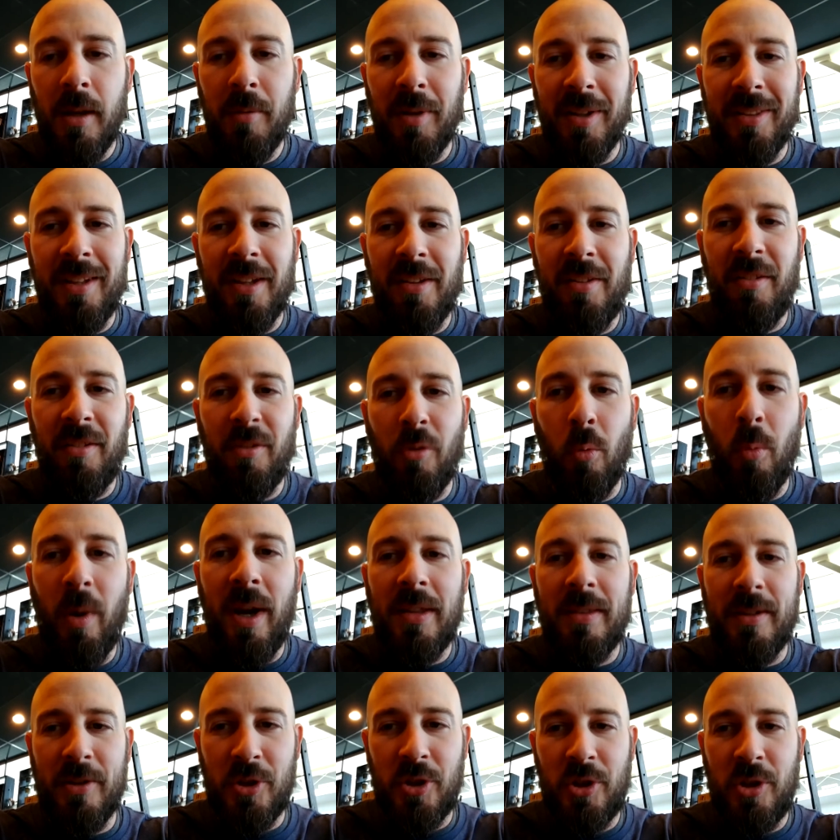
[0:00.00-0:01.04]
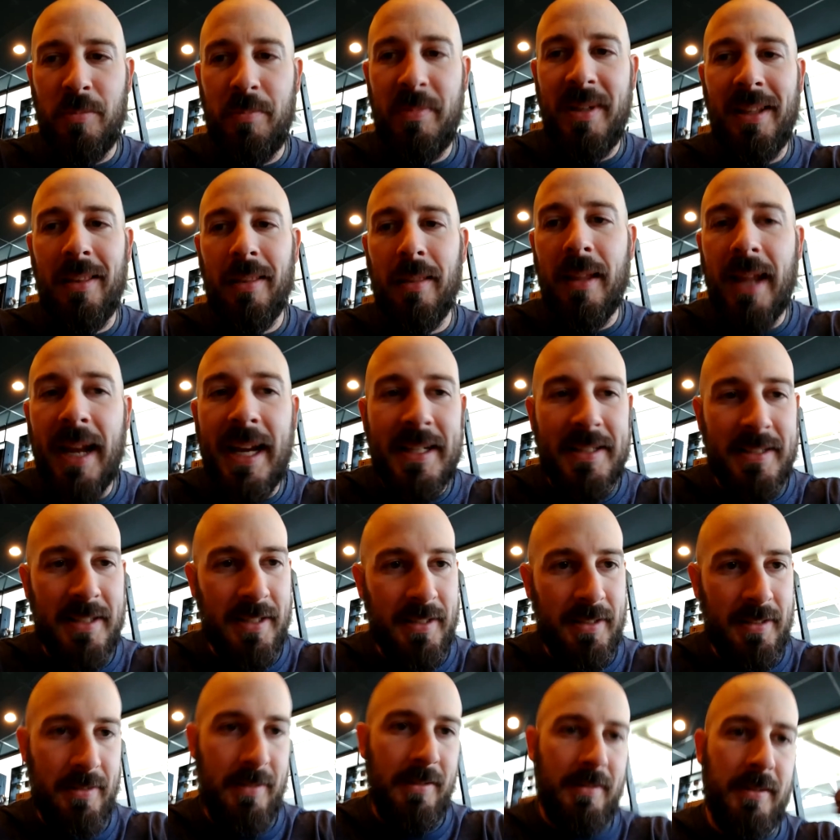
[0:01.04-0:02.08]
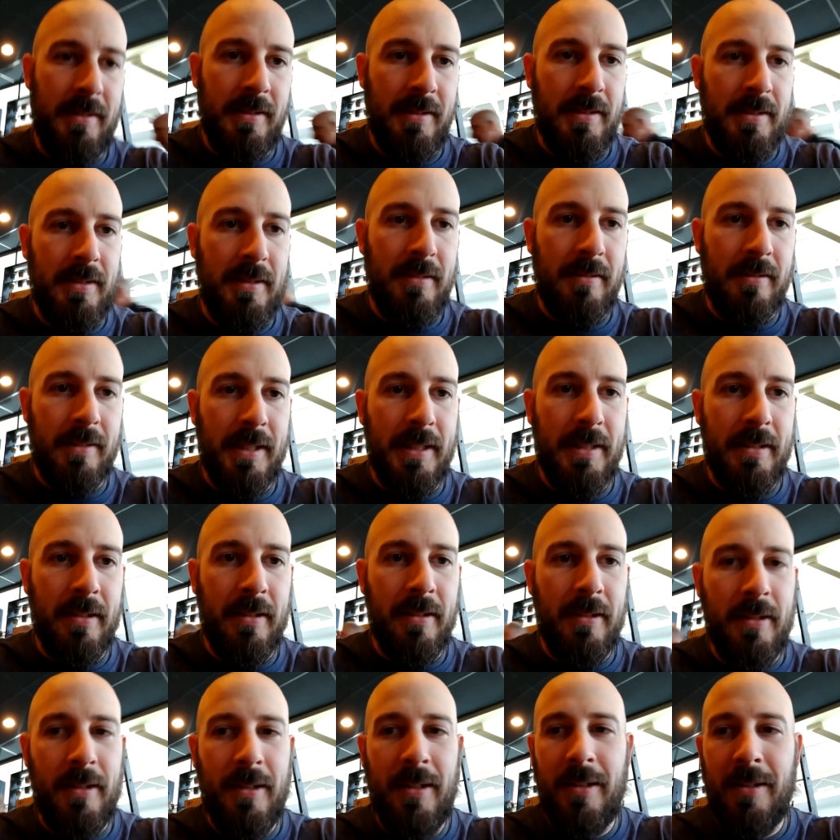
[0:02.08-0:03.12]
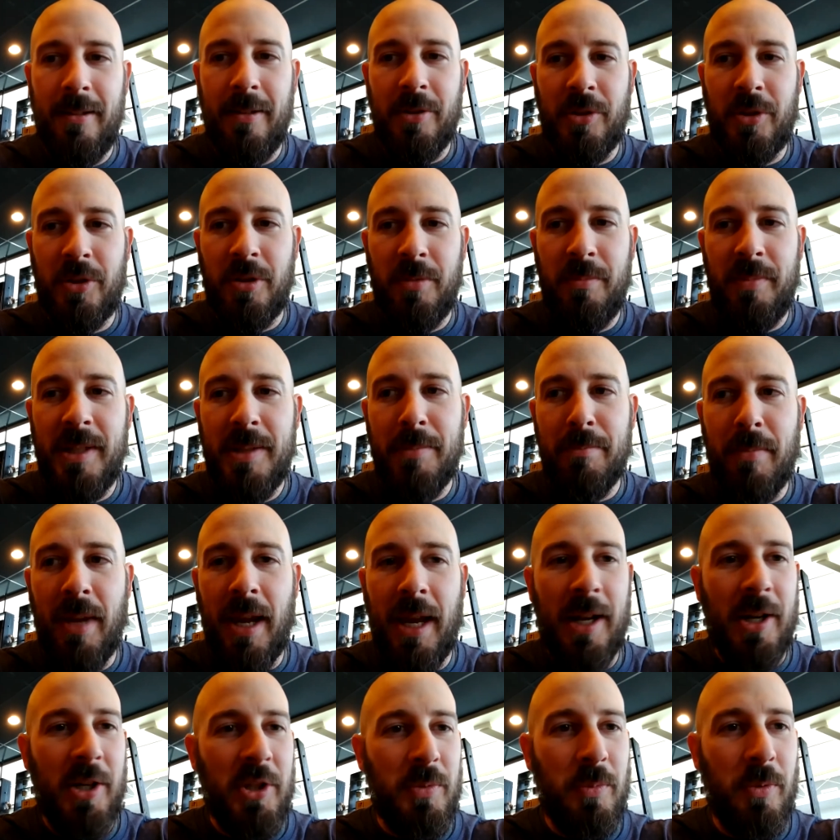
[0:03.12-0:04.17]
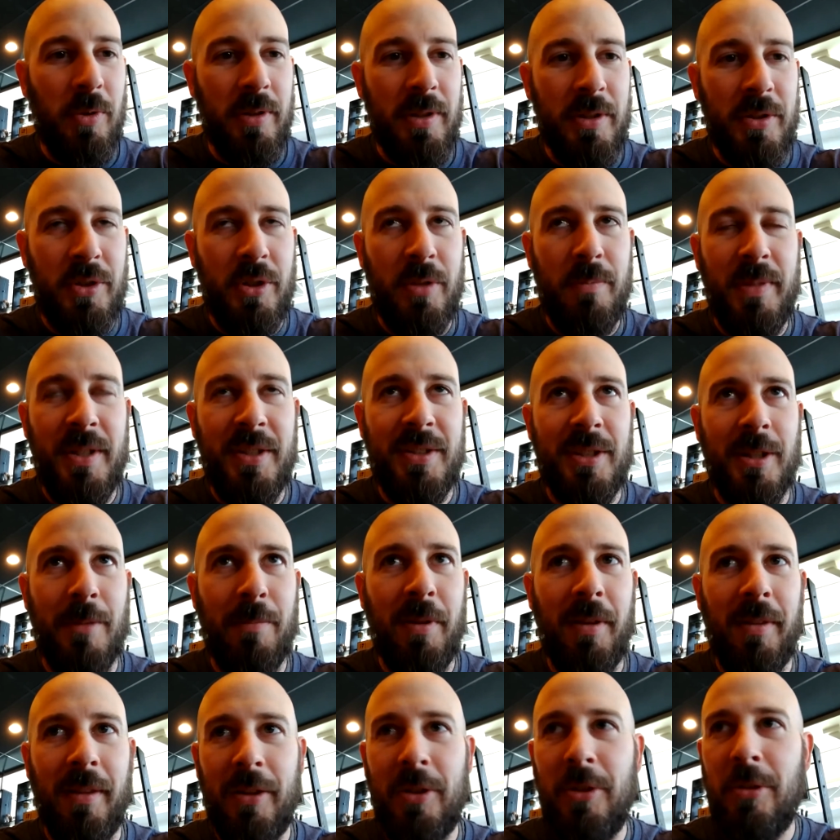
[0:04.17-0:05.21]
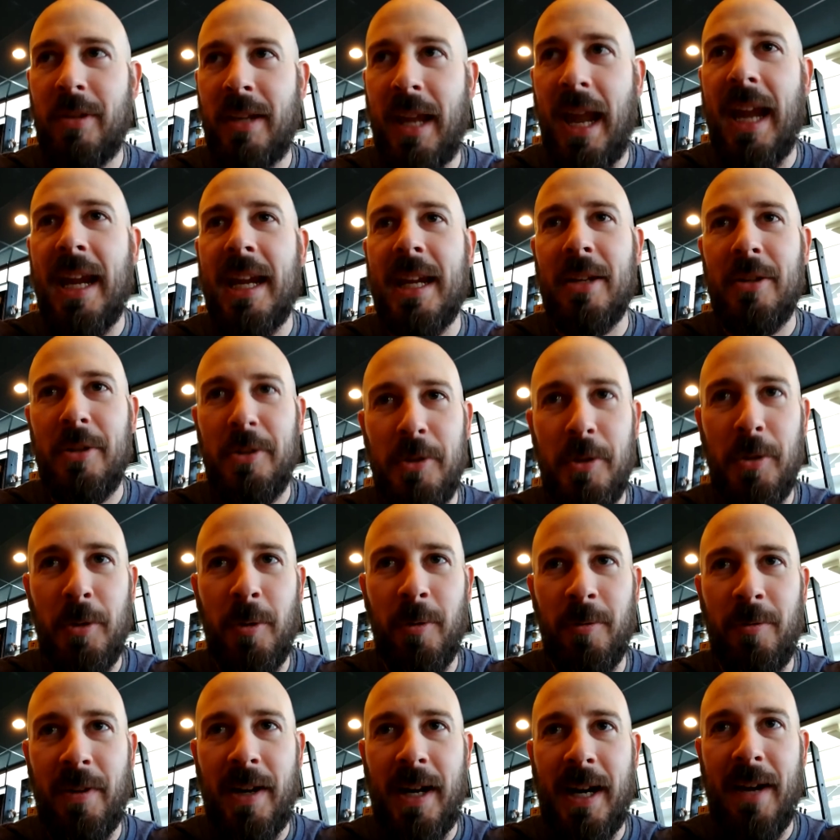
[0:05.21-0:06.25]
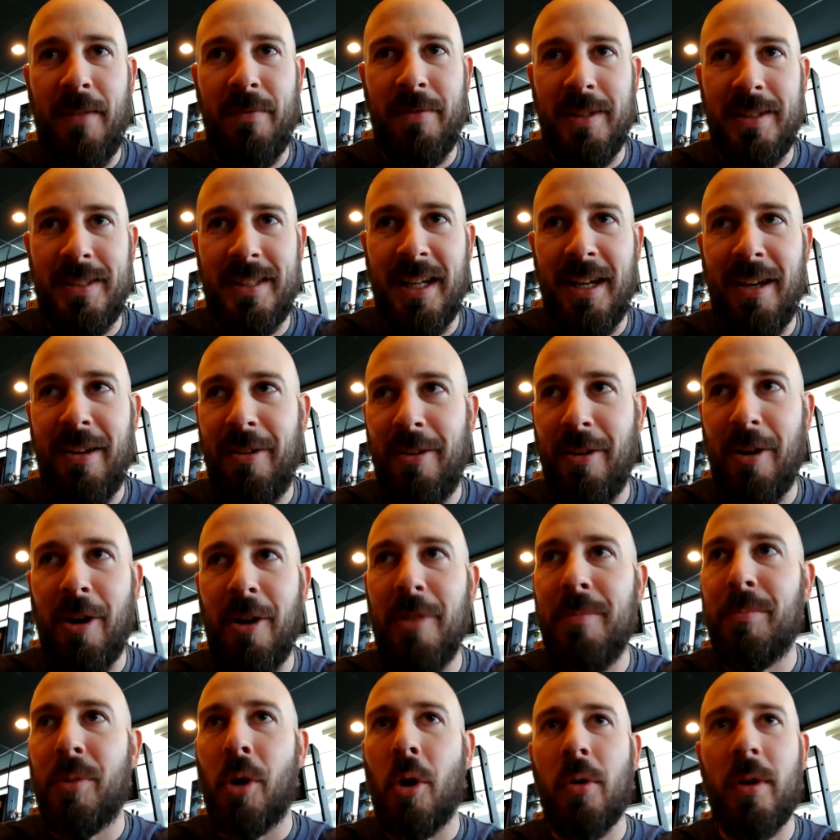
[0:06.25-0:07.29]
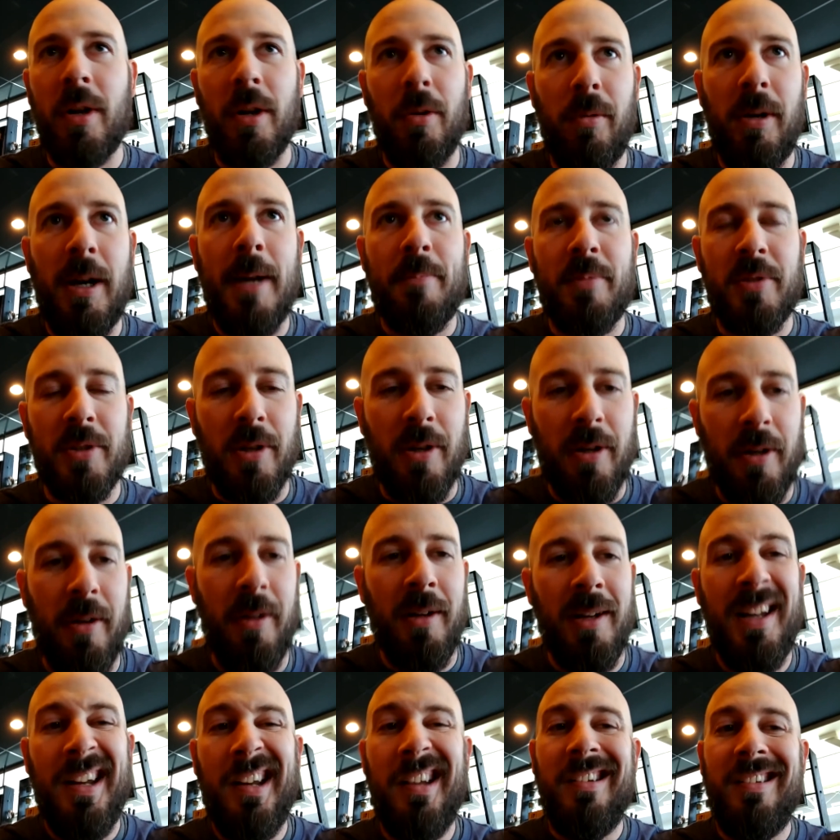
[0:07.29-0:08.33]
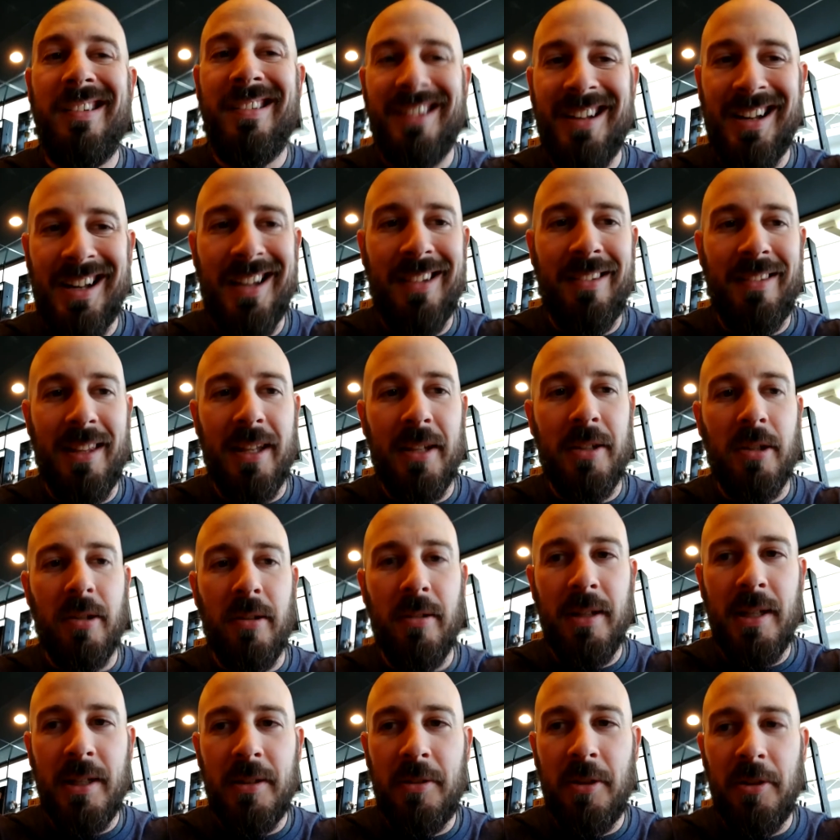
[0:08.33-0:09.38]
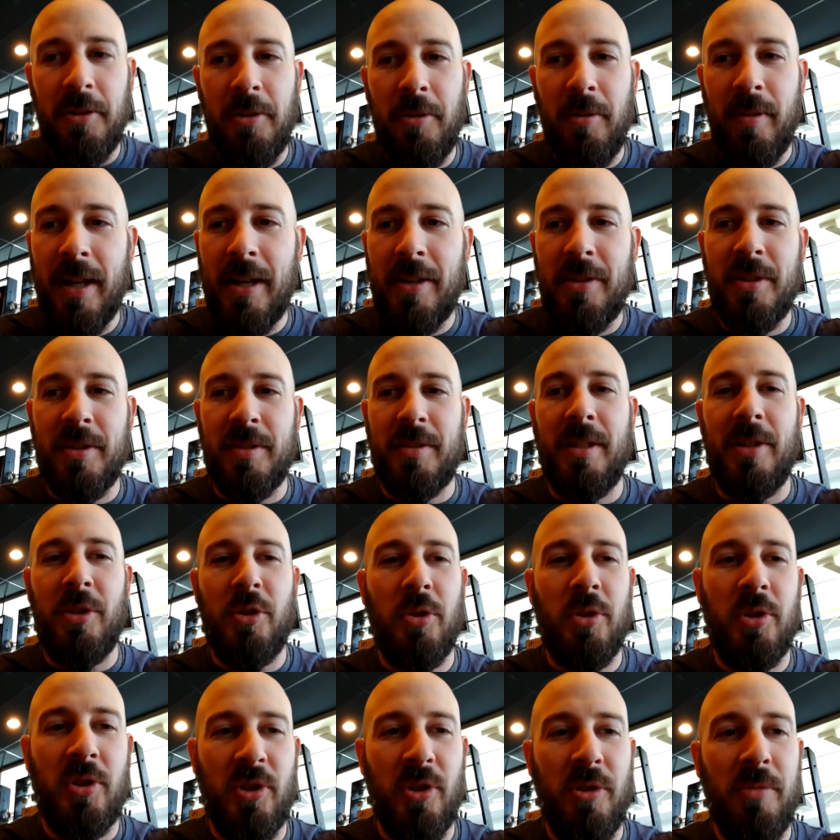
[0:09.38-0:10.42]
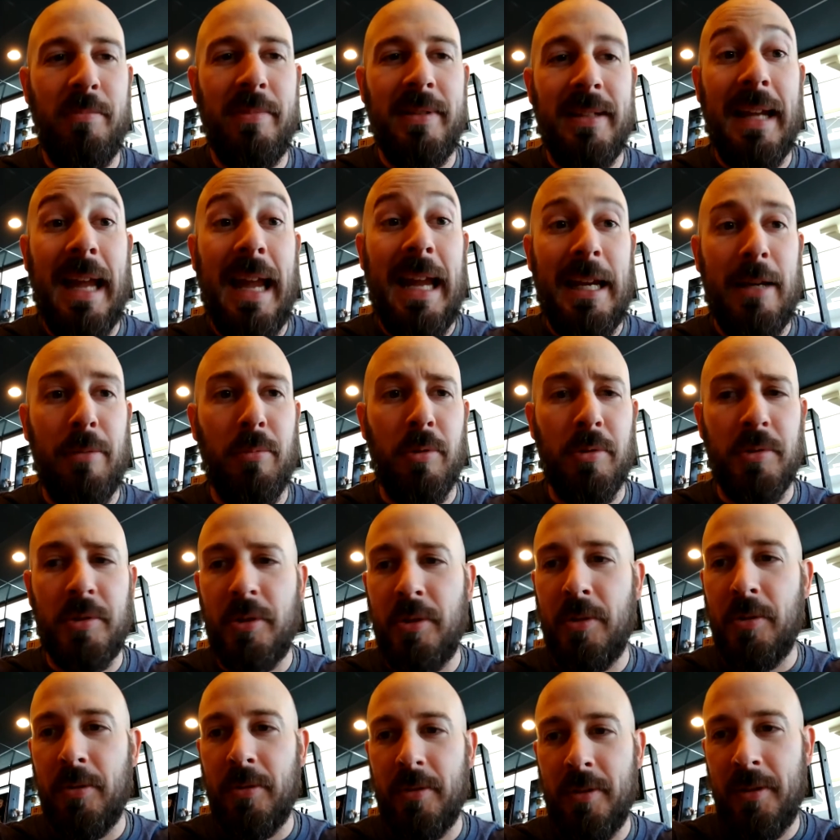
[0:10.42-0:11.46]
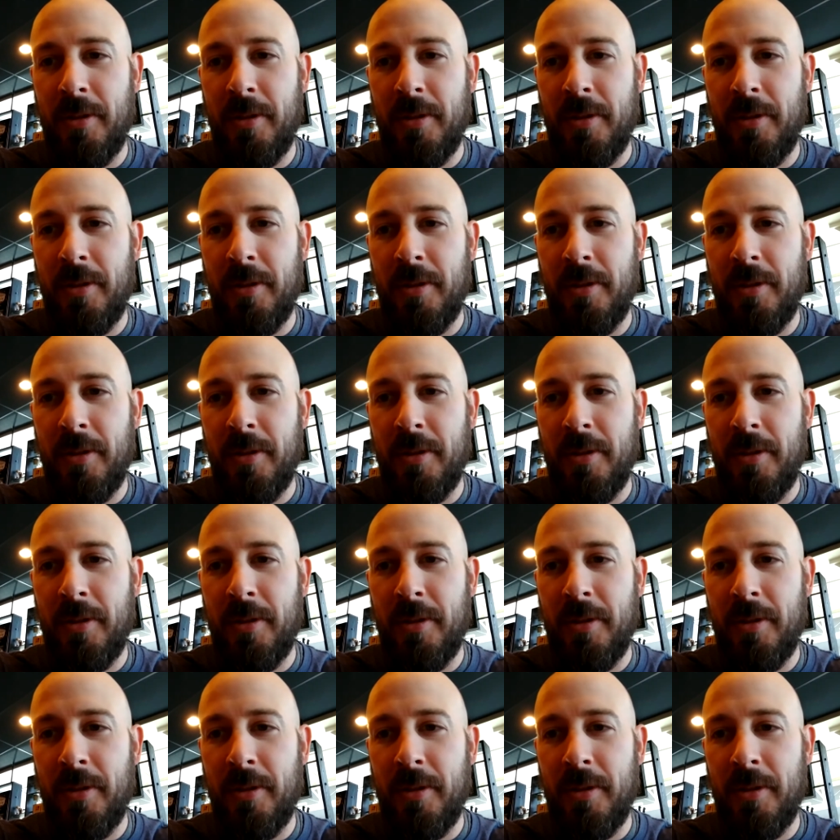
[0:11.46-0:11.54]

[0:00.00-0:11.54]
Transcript: But this is a weight that should be light. Right. This should be manageable. This should be something that you can do 5 to 10 unbroken reps on. Not that you need to do that, just that you should be able to,